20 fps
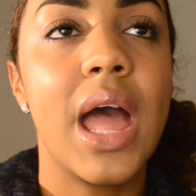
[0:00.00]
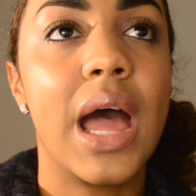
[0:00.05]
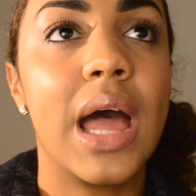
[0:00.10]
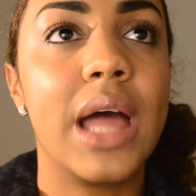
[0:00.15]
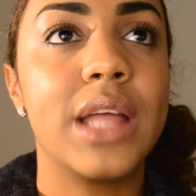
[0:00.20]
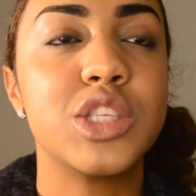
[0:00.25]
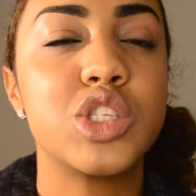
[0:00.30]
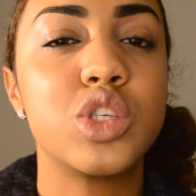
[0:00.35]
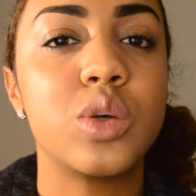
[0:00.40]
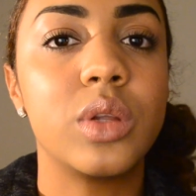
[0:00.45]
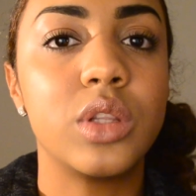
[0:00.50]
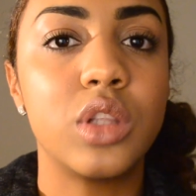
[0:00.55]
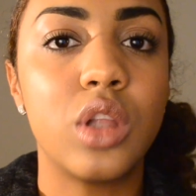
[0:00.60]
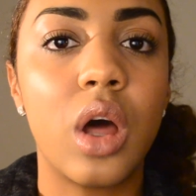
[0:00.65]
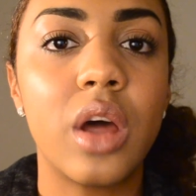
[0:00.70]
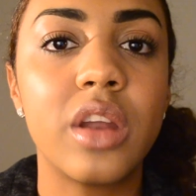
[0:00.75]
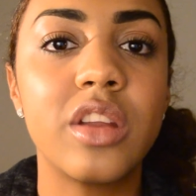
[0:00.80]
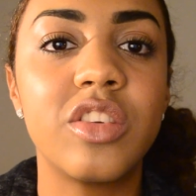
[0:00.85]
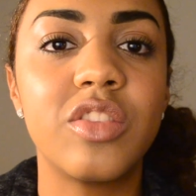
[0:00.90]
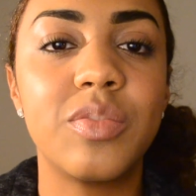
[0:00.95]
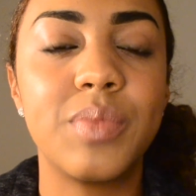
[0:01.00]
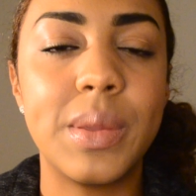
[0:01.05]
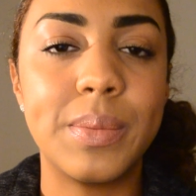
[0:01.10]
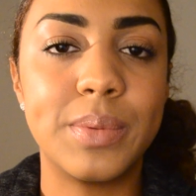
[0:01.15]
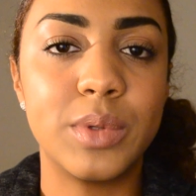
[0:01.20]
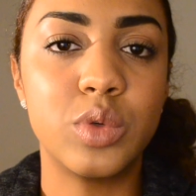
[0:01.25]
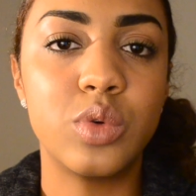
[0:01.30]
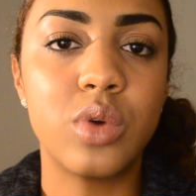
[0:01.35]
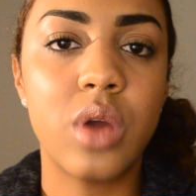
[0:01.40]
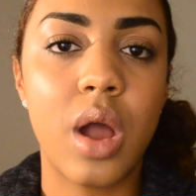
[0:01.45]
and so a lot of
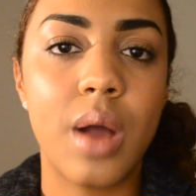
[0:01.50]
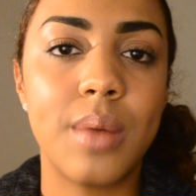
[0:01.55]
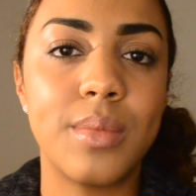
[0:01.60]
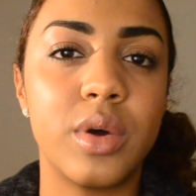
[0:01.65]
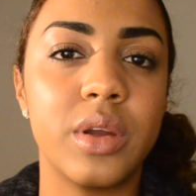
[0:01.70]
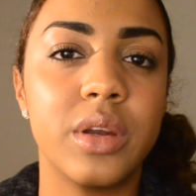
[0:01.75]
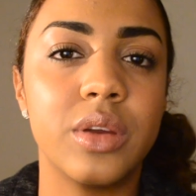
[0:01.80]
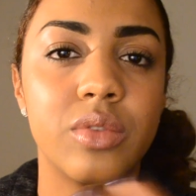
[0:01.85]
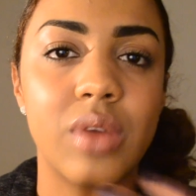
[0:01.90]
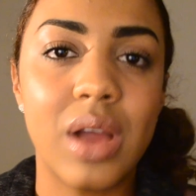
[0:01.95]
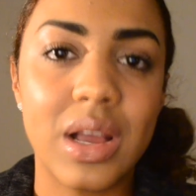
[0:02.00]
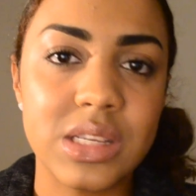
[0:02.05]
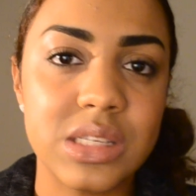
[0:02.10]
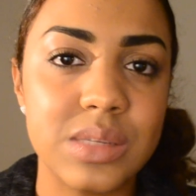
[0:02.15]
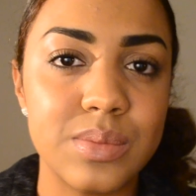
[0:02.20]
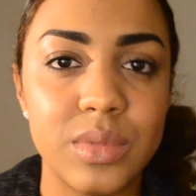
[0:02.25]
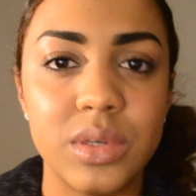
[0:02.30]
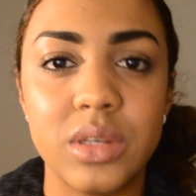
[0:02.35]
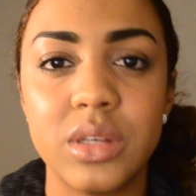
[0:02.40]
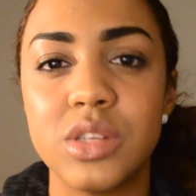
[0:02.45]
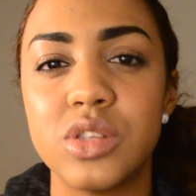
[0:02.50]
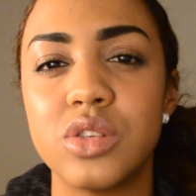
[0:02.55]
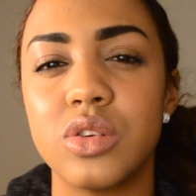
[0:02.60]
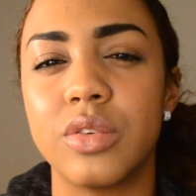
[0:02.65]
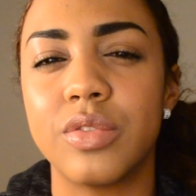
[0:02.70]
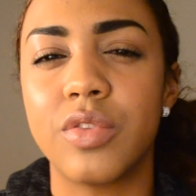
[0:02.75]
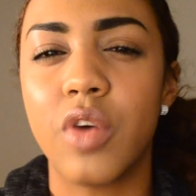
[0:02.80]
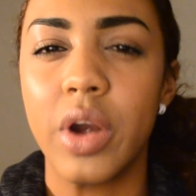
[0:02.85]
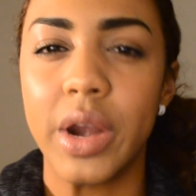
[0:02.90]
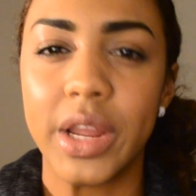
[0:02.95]
people who come on Erasmus
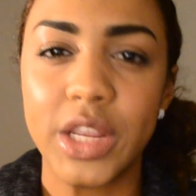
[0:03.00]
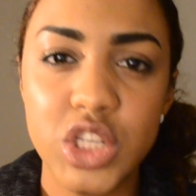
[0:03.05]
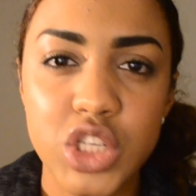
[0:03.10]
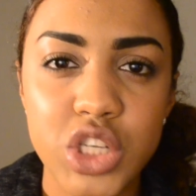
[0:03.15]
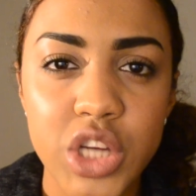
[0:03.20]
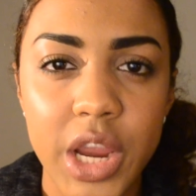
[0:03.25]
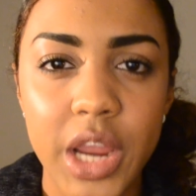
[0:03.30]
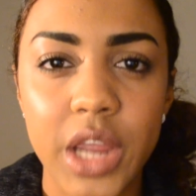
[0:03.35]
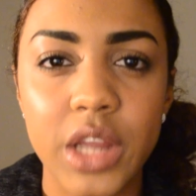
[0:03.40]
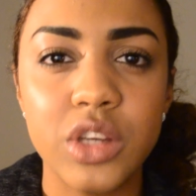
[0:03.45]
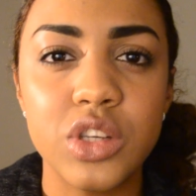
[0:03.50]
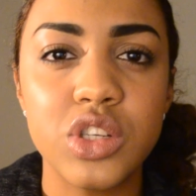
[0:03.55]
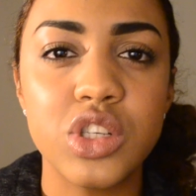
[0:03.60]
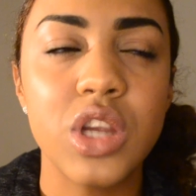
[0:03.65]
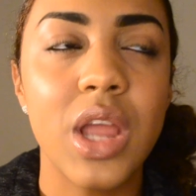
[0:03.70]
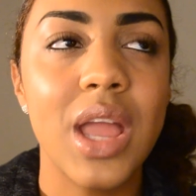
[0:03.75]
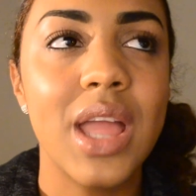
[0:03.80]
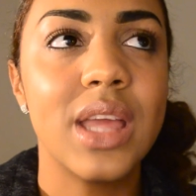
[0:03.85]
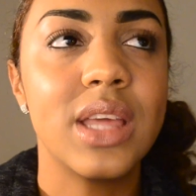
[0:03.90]
or foreign exchange,